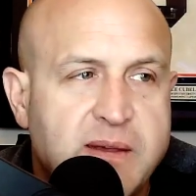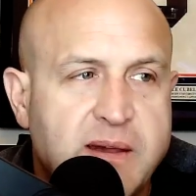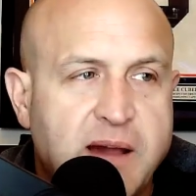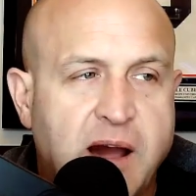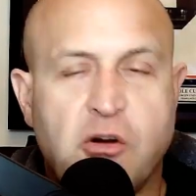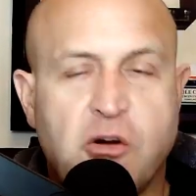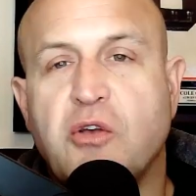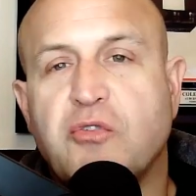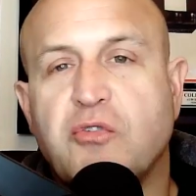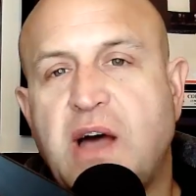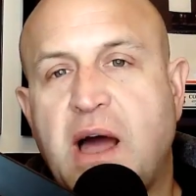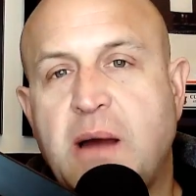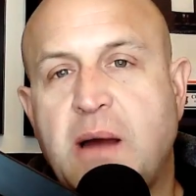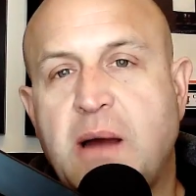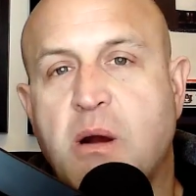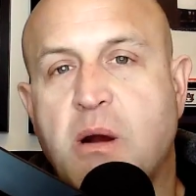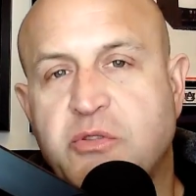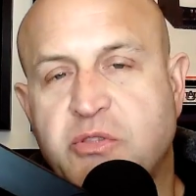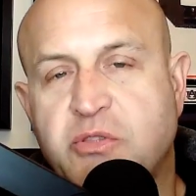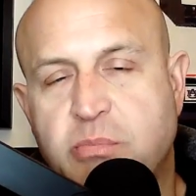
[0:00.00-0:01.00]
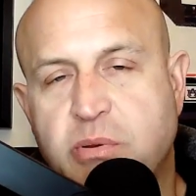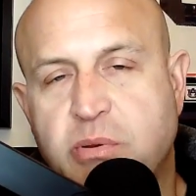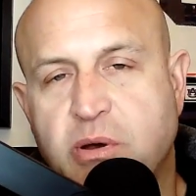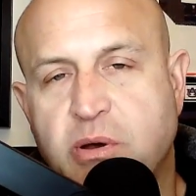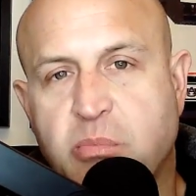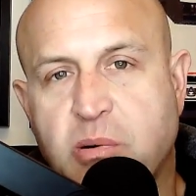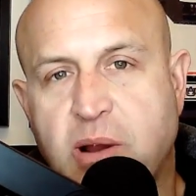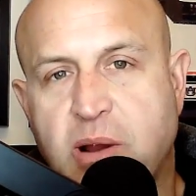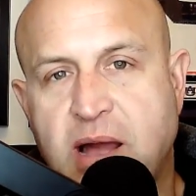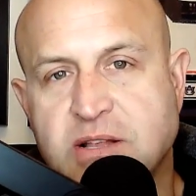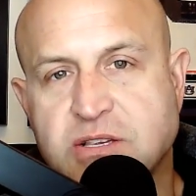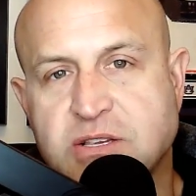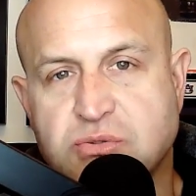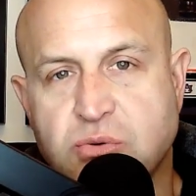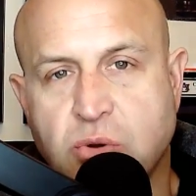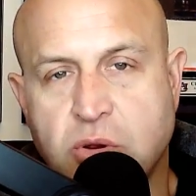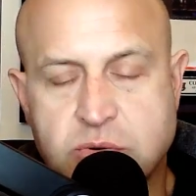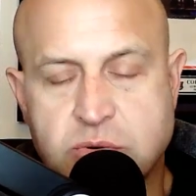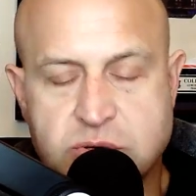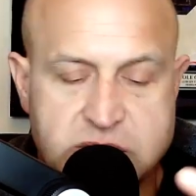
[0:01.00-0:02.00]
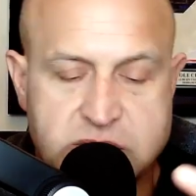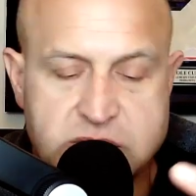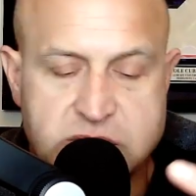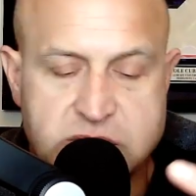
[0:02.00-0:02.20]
I'll go sidebar with the Bill O'Brien story, which I